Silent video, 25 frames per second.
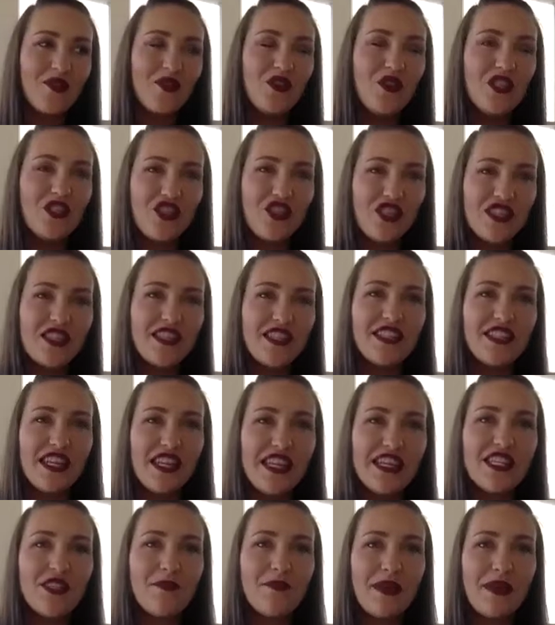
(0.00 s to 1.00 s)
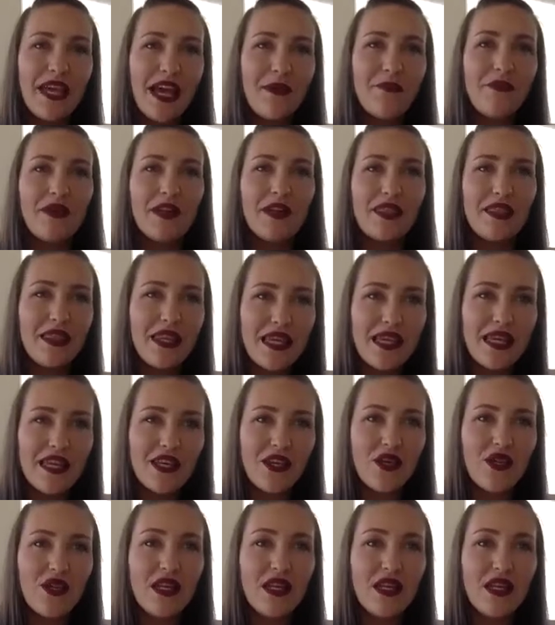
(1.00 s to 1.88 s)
you just need to be able to think.